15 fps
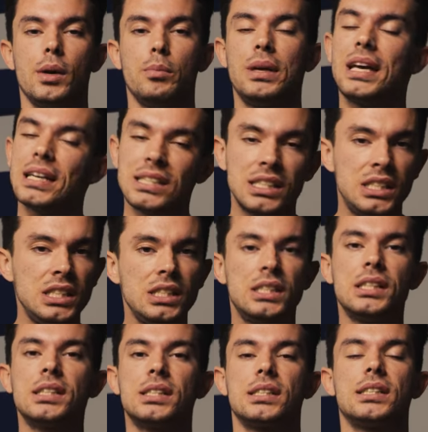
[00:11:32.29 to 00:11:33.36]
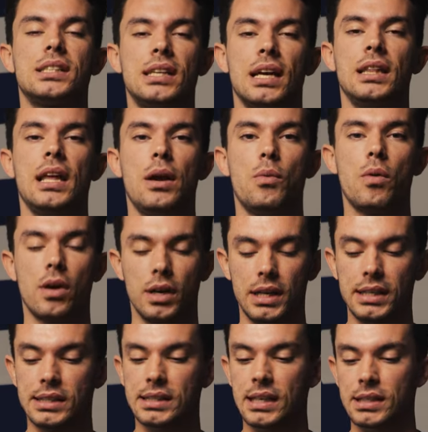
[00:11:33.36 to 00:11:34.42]
because Jesus said they would.
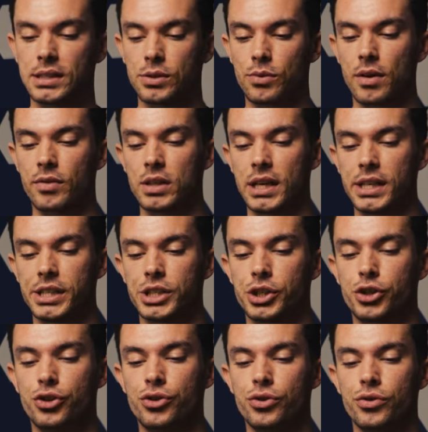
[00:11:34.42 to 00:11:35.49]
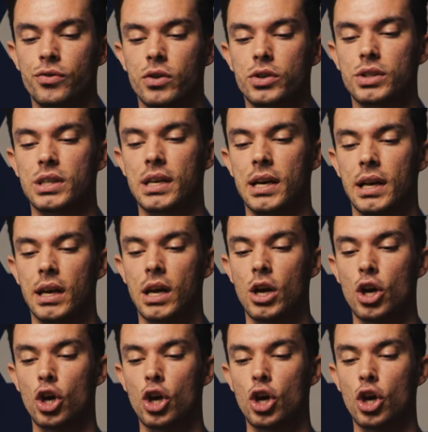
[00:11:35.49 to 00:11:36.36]
He says in Revelation two verse ten,